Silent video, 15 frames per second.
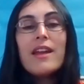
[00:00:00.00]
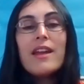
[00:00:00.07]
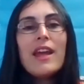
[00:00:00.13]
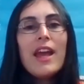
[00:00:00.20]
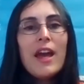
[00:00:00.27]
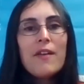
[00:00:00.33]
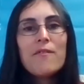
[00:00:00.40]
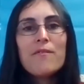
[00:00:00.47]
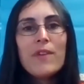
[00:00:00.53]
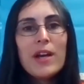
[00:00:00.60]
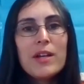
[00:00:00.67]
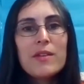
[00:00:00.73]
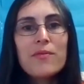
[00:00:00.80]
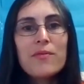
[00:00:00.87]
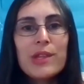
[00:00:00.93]
and have
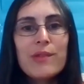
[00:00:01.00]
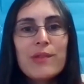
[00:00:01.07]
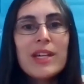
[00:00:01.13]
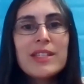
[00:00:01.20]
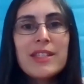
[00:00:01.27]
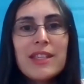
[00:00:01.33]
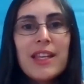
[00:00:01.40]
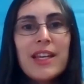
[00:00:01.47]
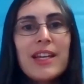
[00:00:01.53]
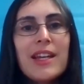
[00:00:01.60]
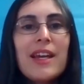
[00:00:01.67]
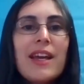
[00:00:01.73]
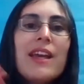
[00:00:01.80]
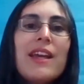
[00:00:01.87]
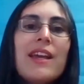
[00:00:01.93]
fun for the rest of the
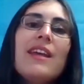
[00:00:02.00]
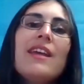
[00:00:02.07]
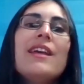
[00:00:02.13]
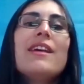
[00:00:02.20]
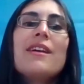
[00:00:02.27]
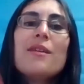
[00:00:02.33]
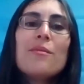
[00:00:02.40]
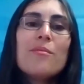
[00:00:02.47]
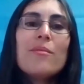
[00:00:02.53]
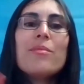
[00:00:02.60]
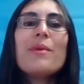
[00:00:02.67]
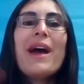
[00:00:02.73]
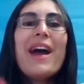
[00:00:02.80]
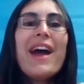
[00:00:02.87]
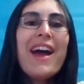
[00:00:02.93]
day.
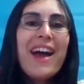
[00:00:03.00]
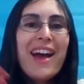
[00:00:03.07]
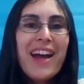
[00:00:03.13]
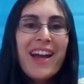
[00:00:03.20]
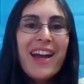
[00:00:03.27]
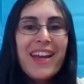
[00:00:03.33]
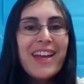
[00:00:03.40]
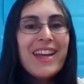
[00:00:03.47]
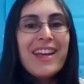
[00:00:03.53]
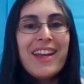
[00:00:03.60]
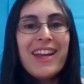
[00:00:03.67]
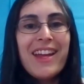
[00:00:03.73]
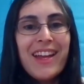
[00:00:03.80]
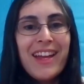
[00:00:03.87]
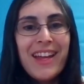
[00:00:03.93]
Bye.
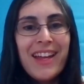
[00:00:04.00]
